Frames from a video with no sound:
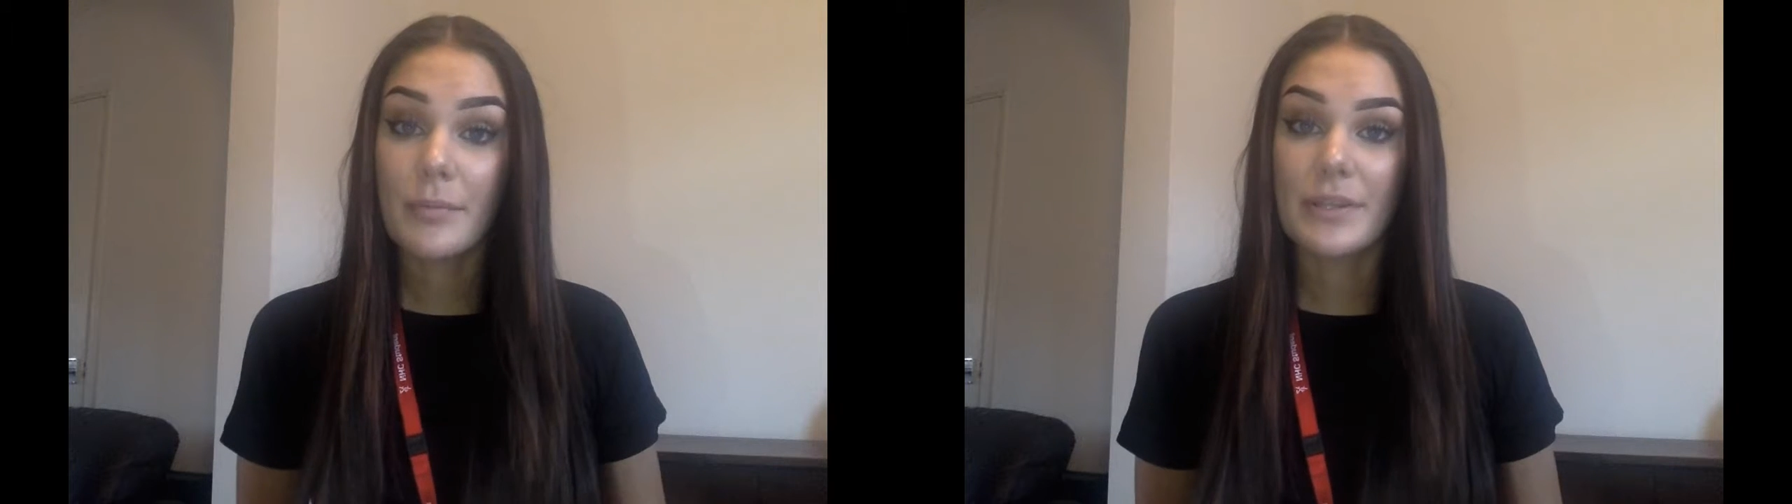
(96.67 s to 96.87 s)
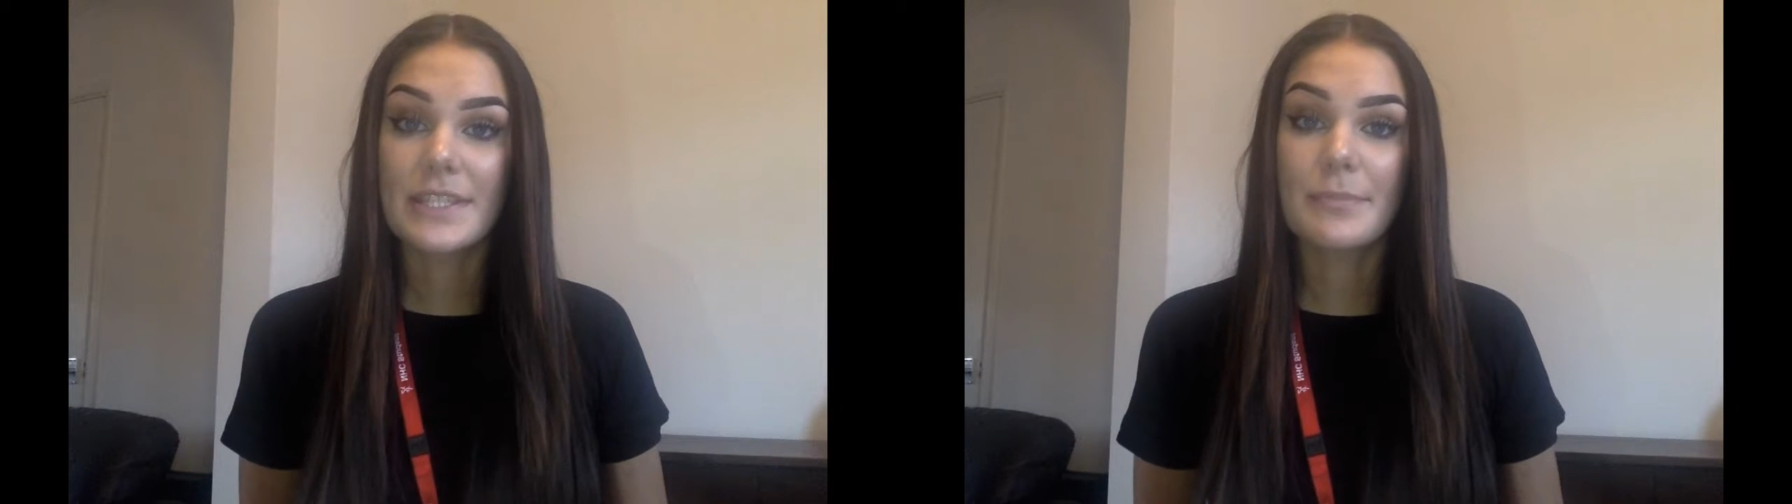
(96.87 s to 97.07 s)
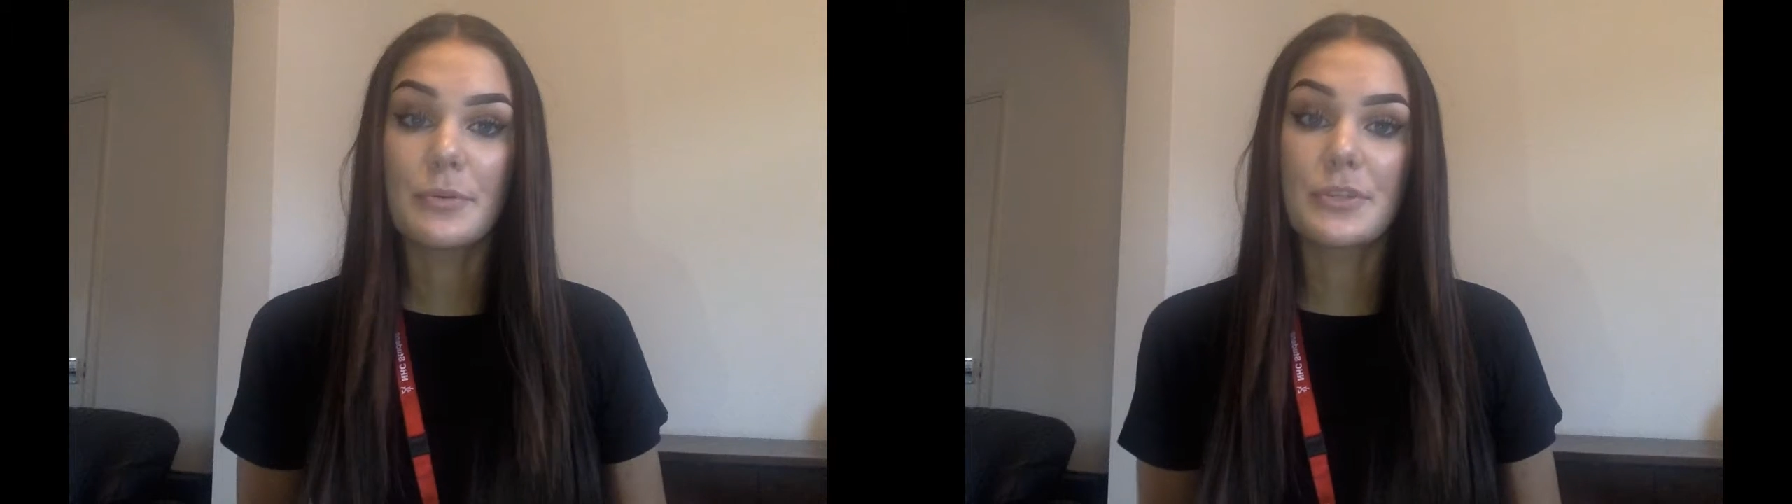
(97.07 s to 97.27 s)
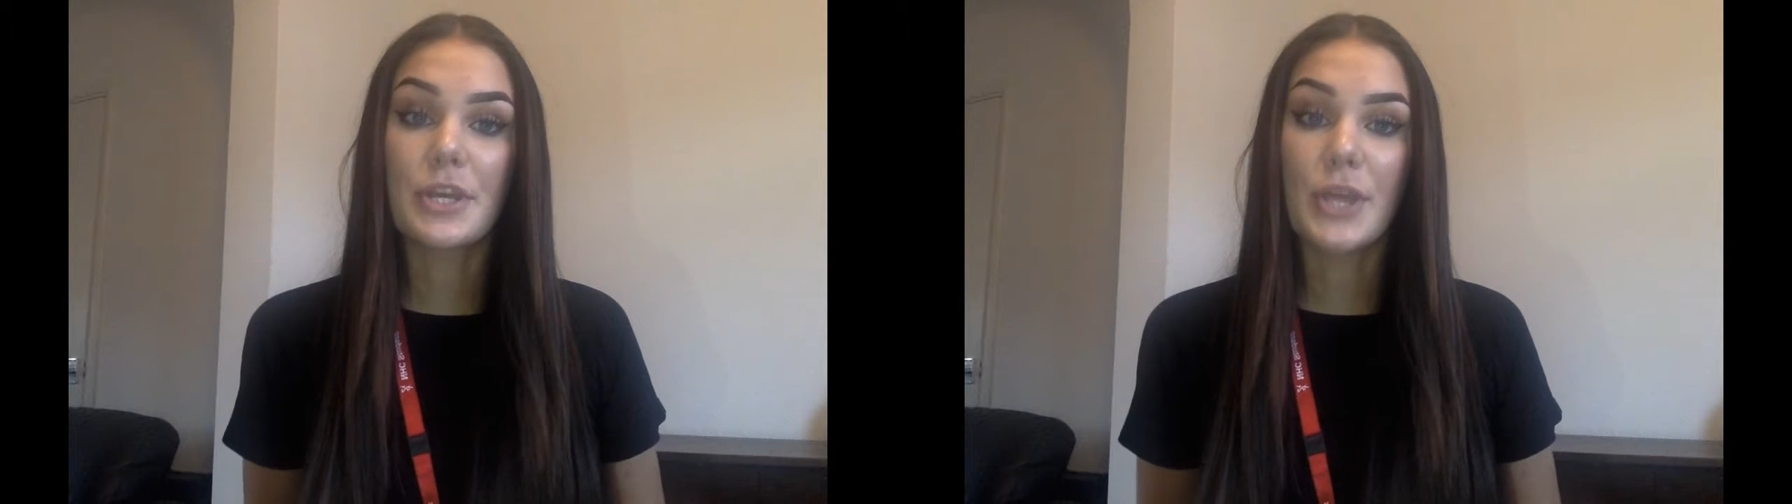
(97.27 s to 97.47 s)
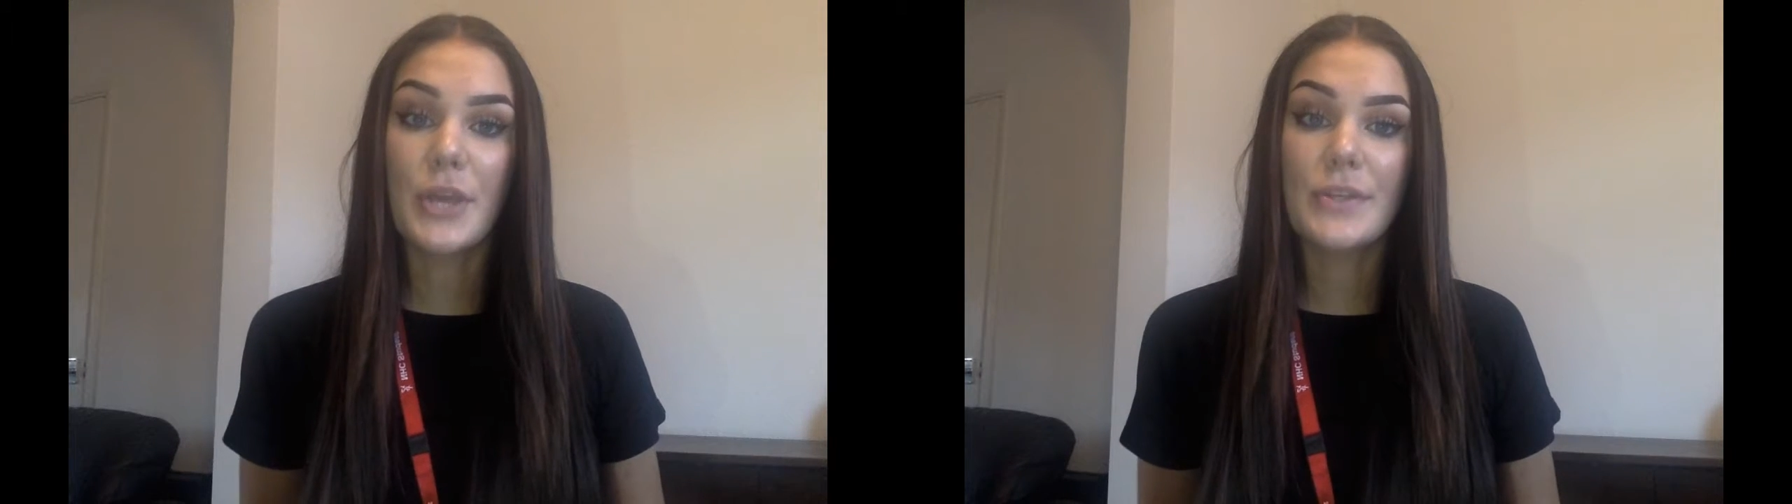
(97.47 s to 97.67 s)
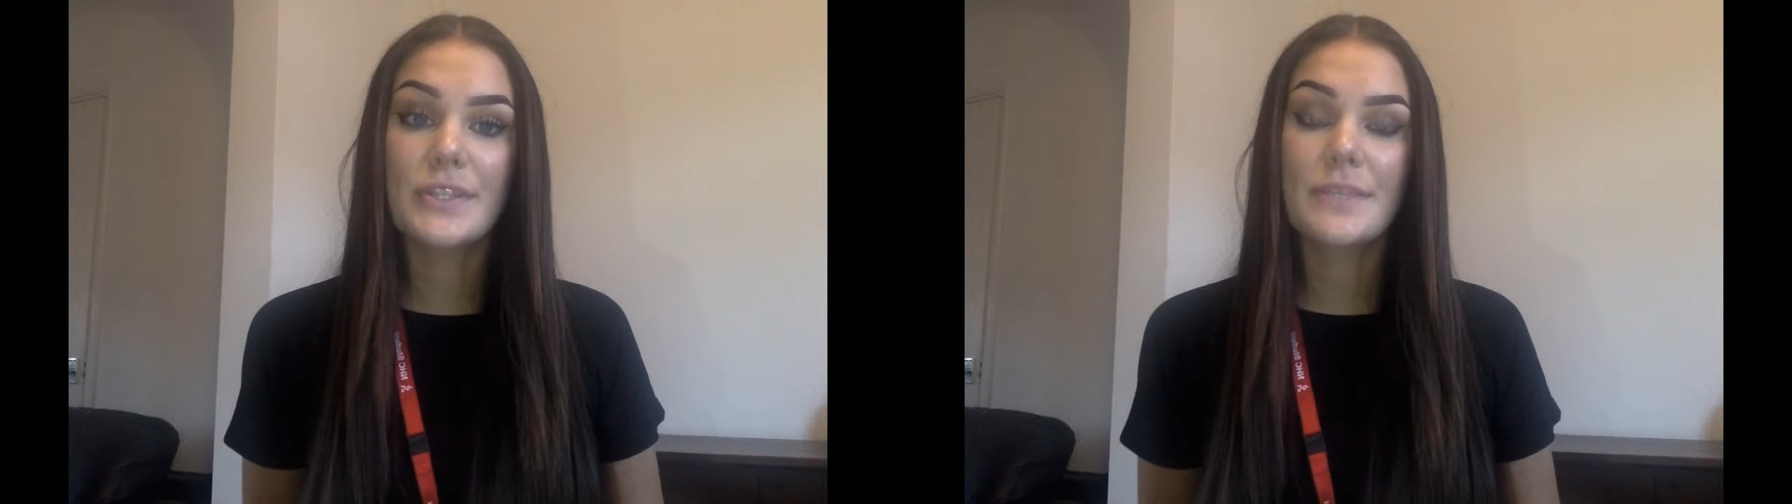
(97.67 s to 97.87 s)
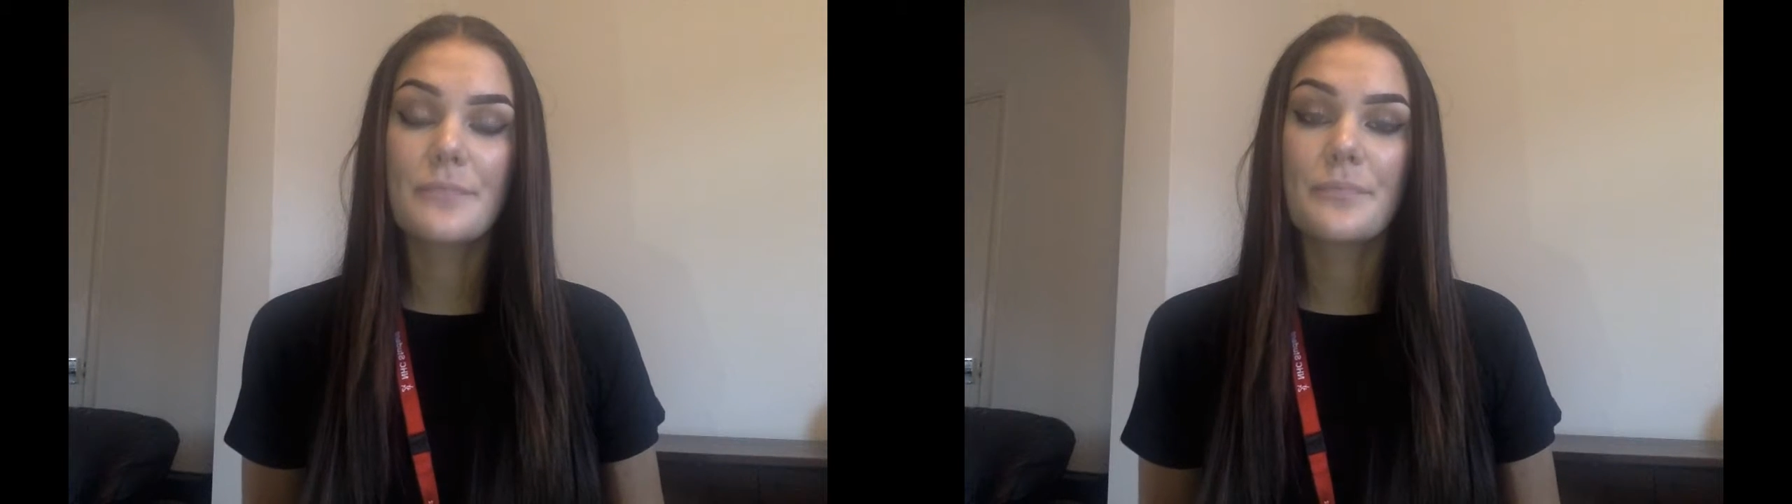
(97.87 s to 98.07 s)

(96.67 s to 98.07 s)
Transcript: principles are used.